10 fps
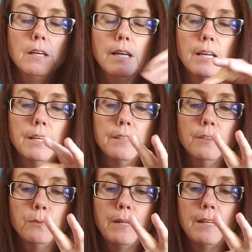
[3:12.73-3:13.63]
And
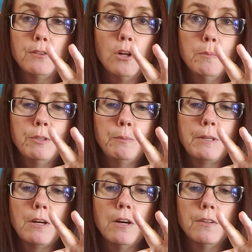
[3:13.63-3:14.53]
this one has almonds,
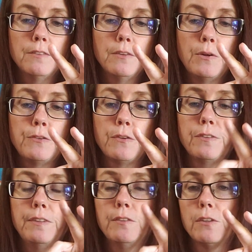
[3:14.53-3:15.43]
pecans, erythritol,
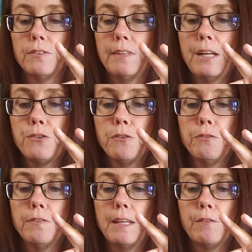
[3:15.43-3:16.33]
sea salt, natural
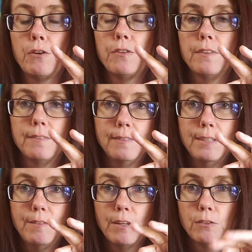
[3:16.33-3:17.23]
flavors, and
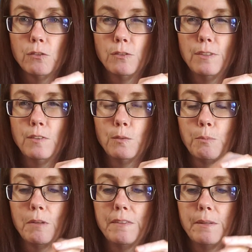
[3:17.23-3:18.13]
stevia. So this is
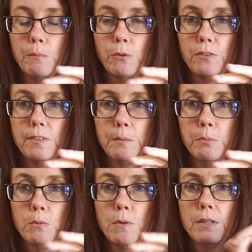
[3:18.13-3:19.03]
probably the most
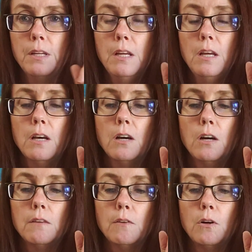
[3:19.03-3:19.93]
simple one
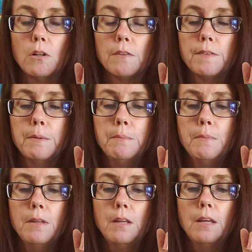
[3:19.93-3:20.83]
of all of them,
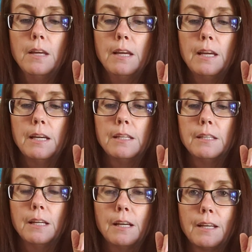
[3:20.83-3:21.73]

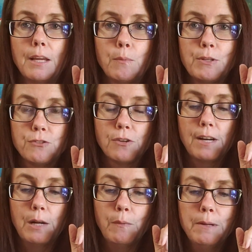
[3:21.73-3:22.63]
and I can't wait to try
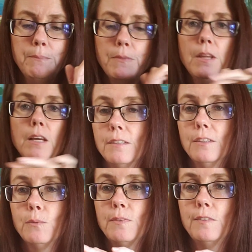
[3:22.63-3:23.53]
that one.
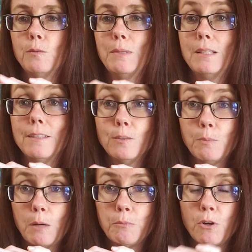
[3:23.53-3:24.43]
This one seems to be the least
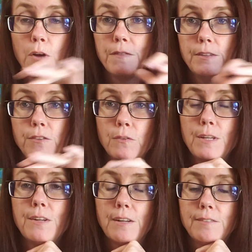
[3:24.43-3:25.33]
popular of these
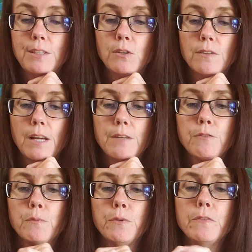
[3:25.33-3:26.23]
3 that I've seen online
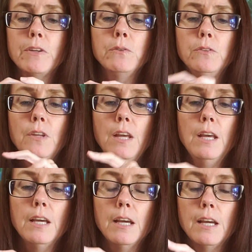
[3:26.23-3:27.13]
from reviews.
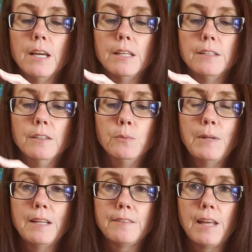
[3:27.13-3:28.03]
And this
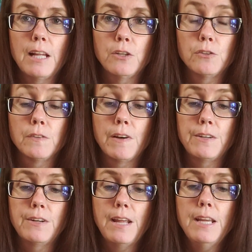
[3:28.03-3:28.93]
one has calories of
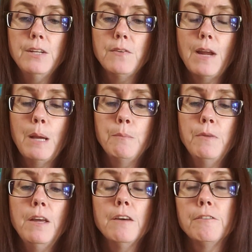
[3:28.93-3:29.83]
180 grams,
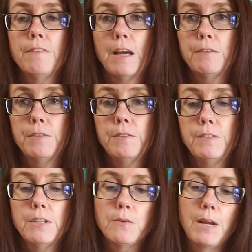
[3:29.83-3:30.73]
fat
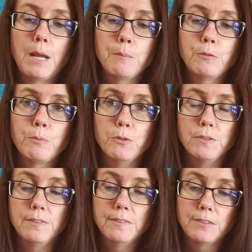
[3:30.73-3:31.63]
15 grams,
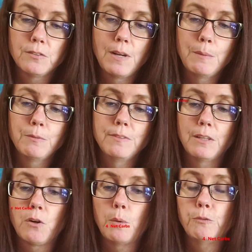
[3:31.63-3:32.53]
protein 6 grams,
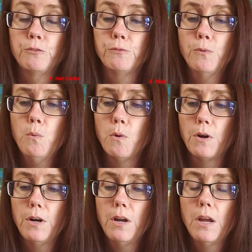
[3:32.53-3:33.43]
net carbs
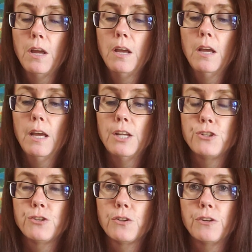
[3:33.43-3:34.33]
4, and
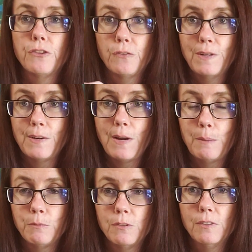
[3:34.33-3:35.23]
sugar 3
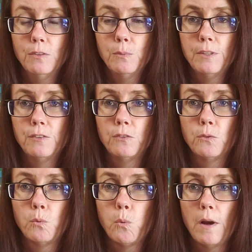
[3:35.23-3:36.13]
grams. So this one is
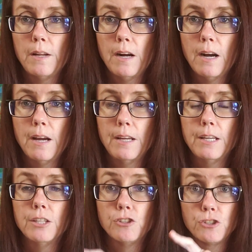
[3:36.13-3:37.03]
quite high
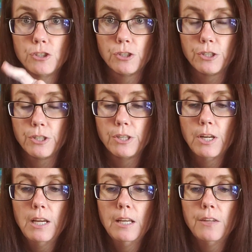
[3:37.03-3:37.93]
in sugar,
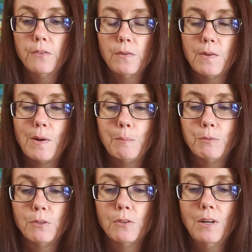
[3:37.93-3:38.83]
3
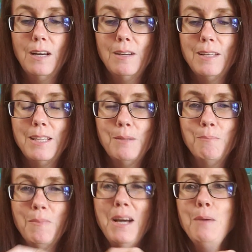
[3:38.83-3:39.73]
grams. So in
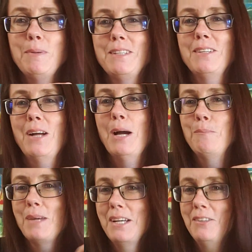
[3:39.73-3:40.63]
my opinion,
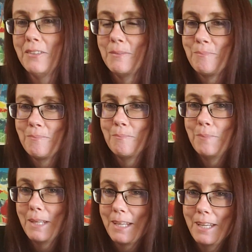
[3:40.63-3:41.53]
I'm kind of
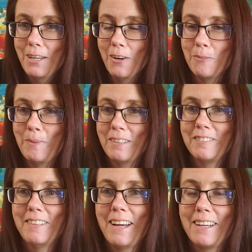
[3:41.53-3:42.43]
picky on my
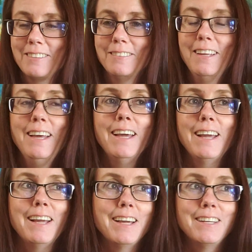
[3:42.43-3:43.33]
snacks,
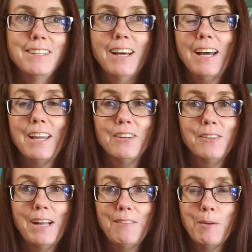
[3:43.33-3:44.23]
and I
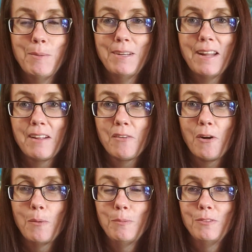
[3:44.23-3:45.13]
don't have that many net
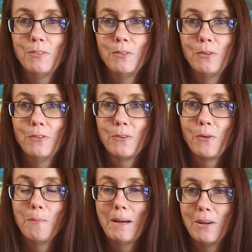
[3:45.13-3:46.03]
carbs to
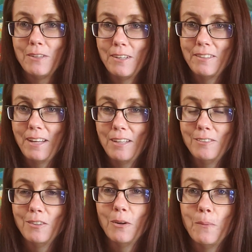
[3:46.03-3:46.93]
throw about in a day,
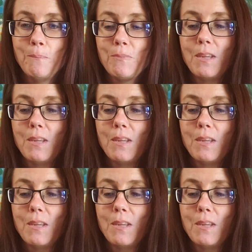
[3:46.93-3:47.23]
so